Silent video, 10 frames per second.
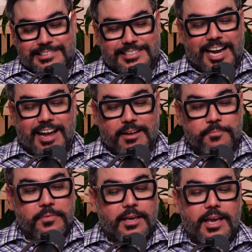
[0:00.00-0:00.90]

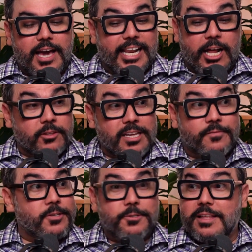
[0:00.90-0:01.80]
time, and I'll
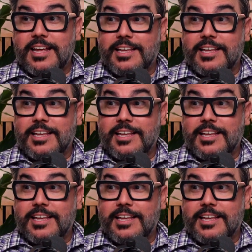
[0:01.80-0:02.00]
never do that